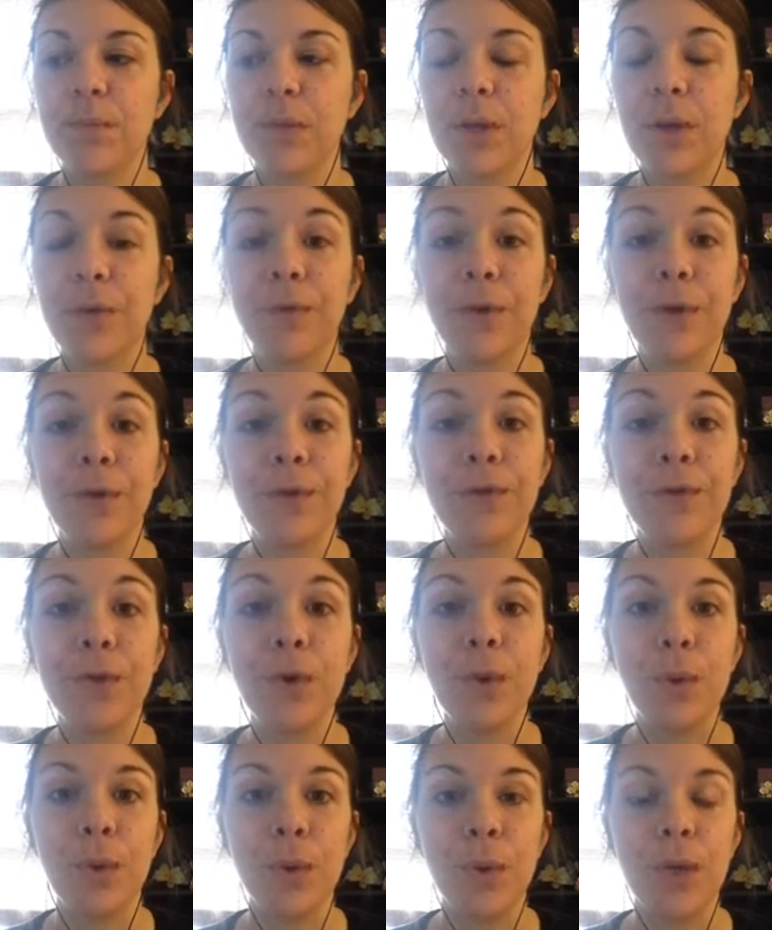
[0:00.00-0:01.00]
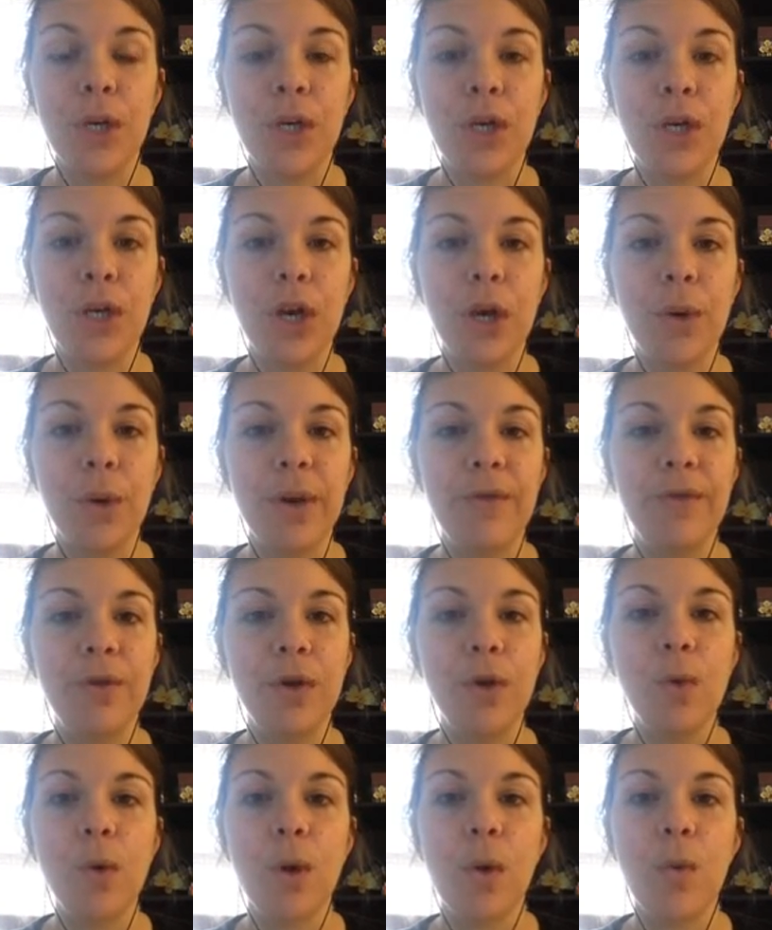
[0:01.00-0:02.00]
for food. If
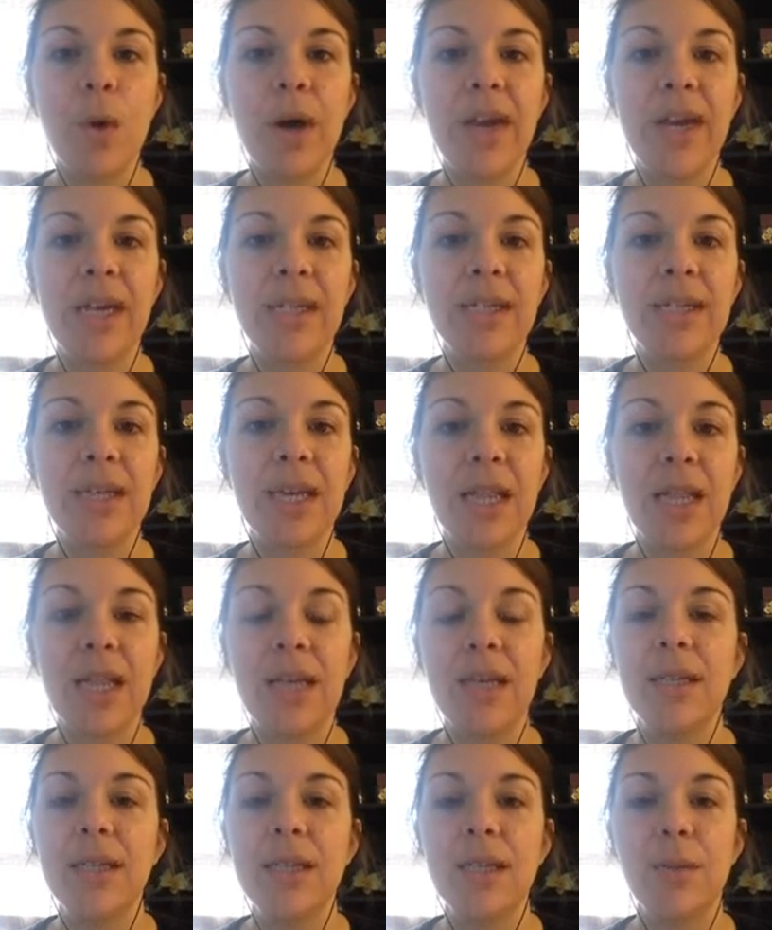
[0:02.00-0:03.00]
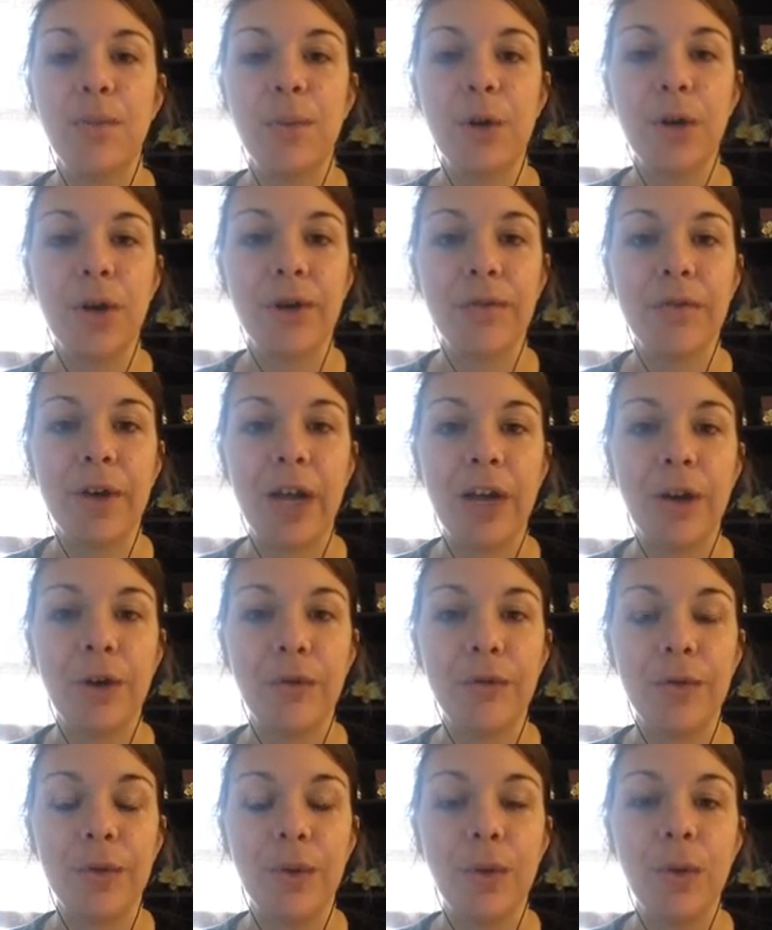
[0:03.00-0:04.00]
you are wanting to cleanse and purify your
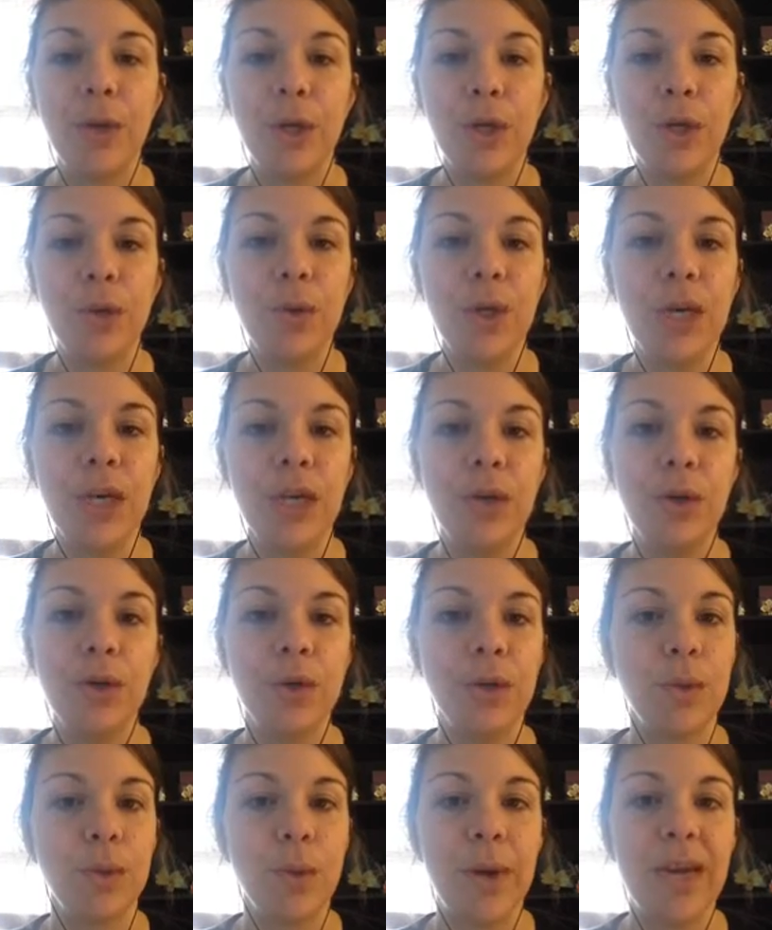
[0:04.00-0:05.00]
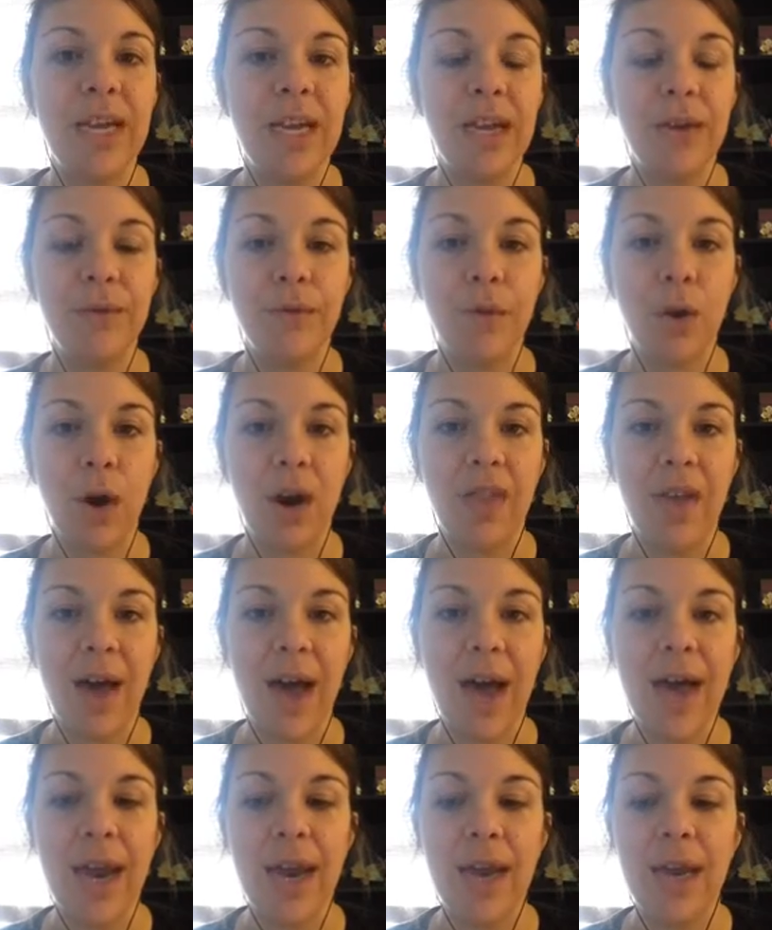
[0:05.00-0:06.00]
food, you can use Reiki for
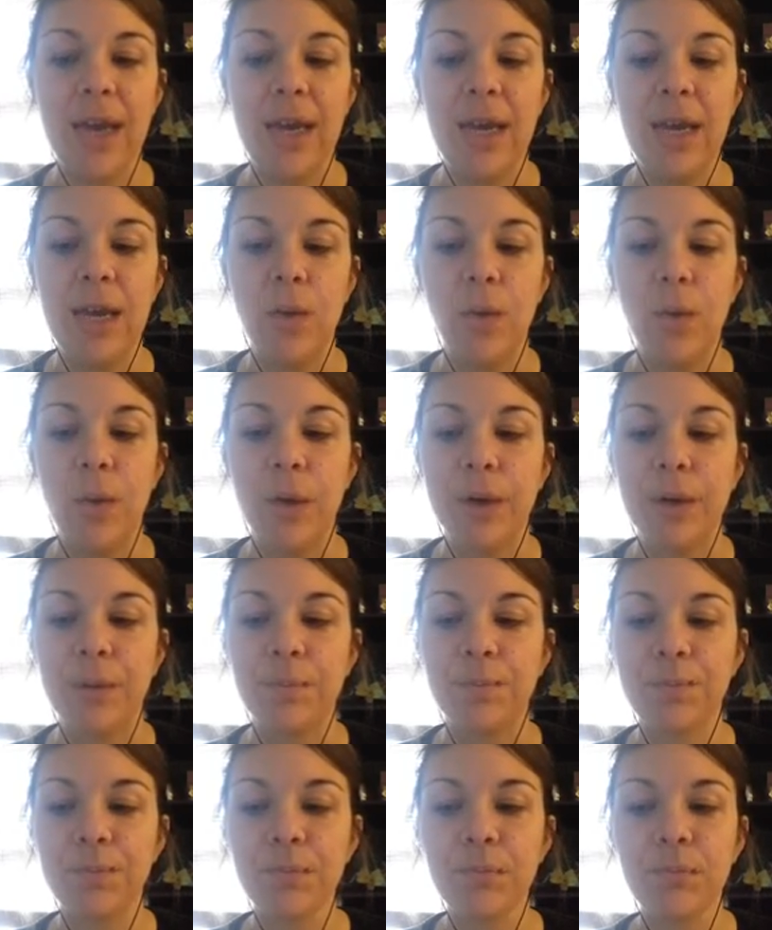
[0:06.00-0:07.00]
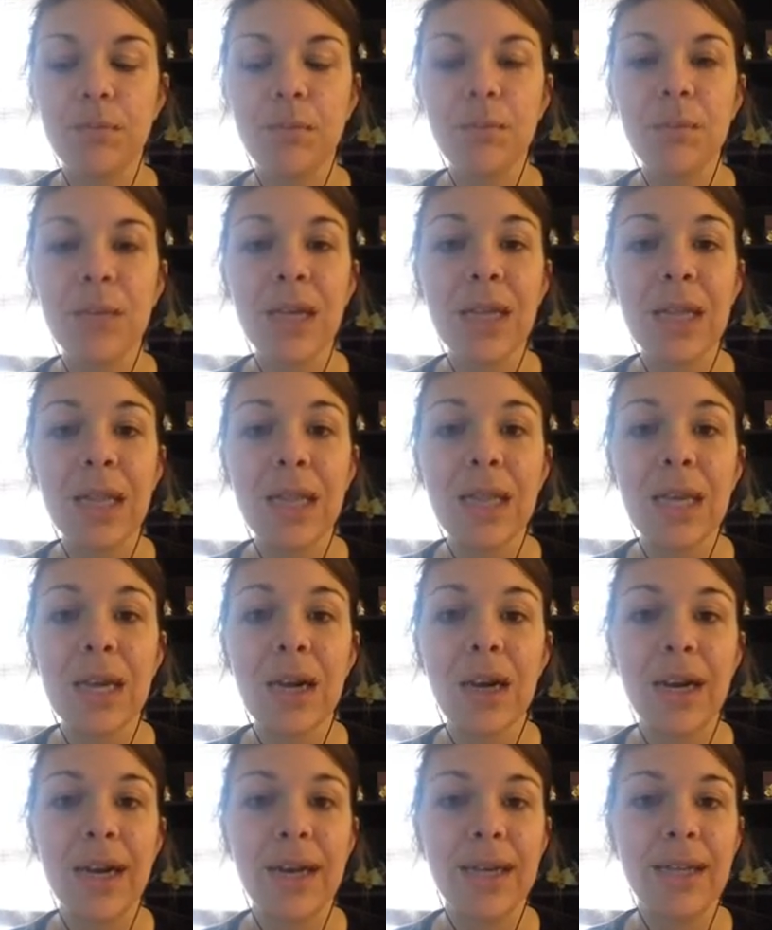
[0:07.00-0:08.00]
that, and it will
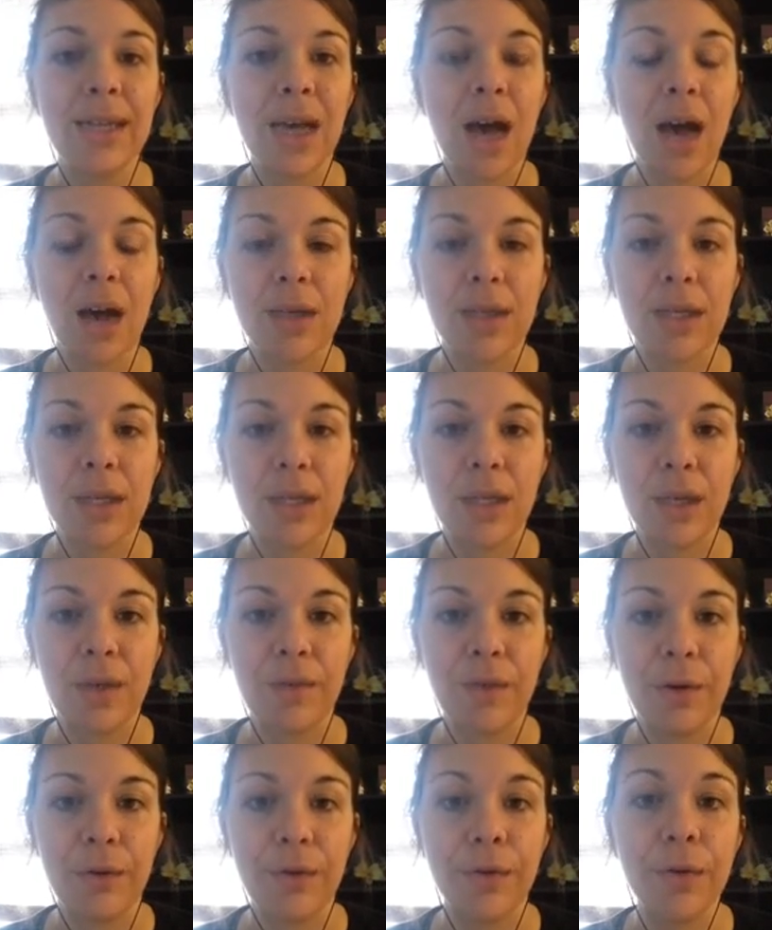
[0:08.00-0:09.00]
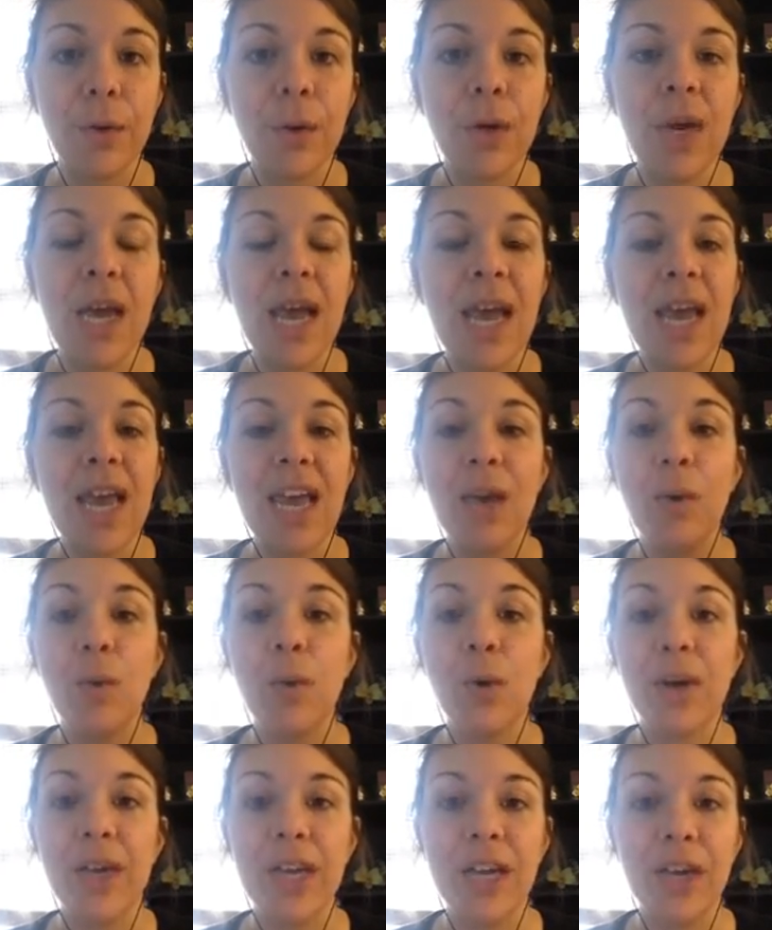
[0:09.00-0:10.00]
clear any toxins of your food. It
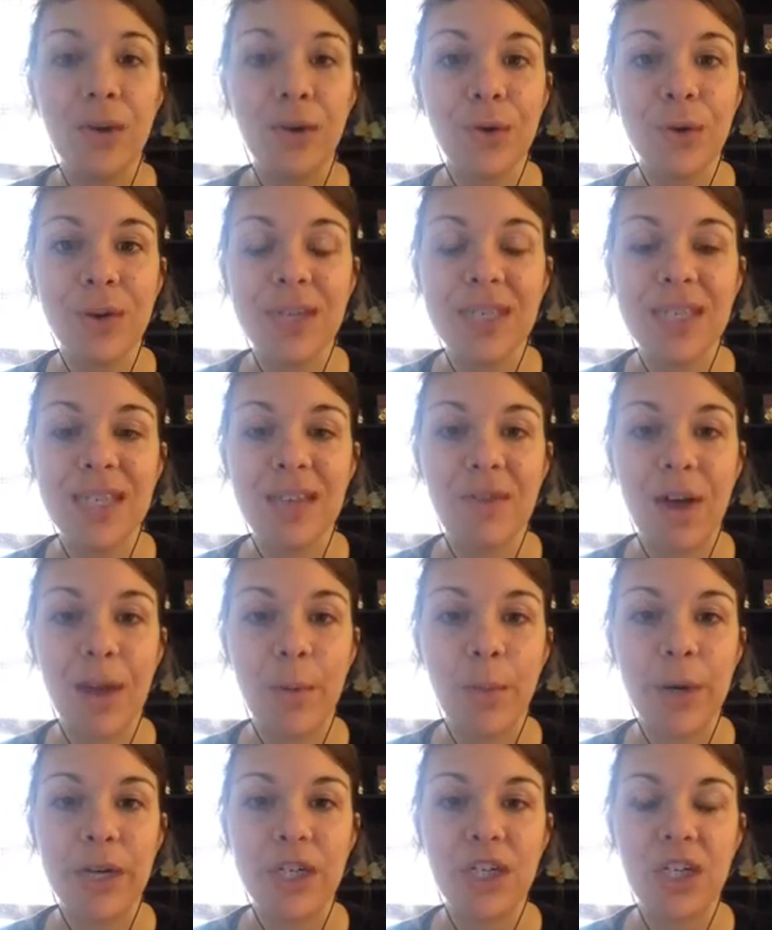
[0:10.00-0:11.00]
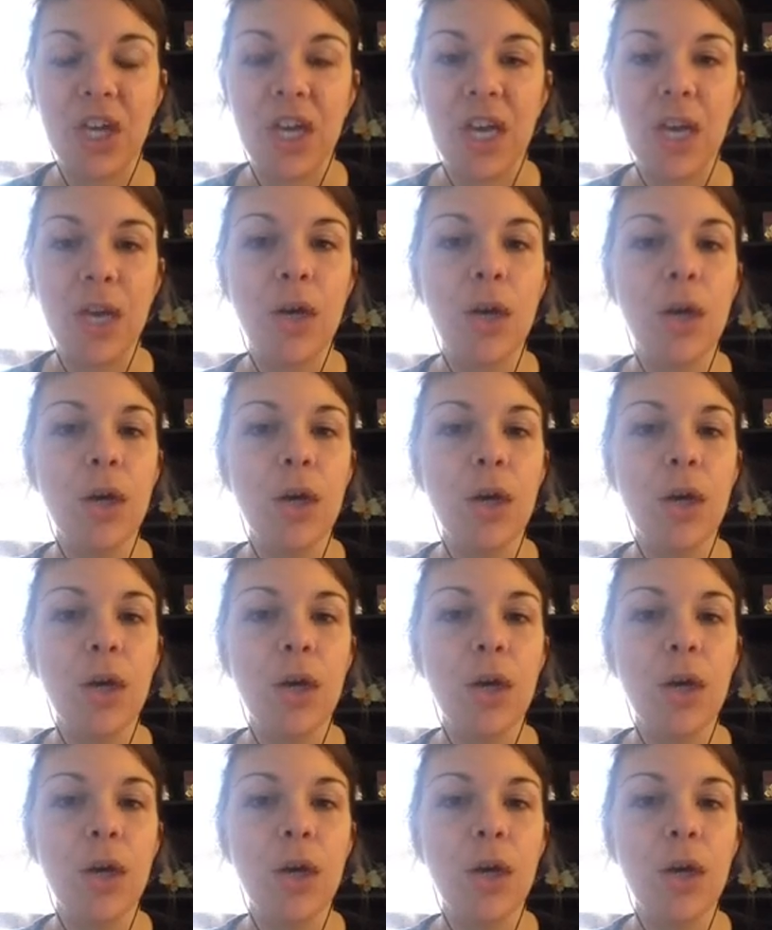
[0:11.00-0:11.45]
will increase the vibration.